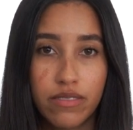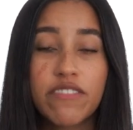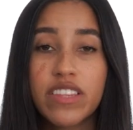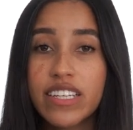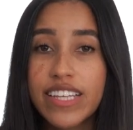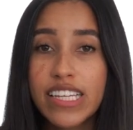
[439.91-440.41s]

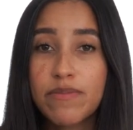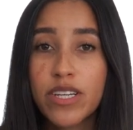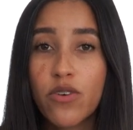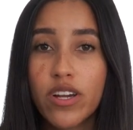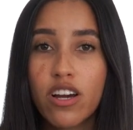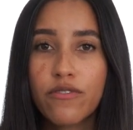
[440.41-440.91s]
If this has been
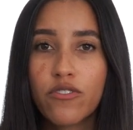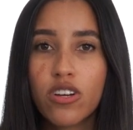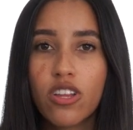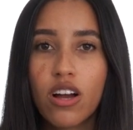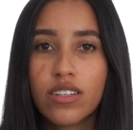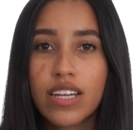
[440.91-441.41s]
going on for a
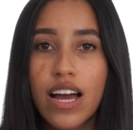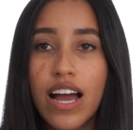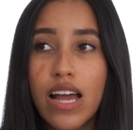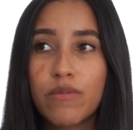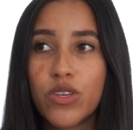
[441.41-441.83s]
long time,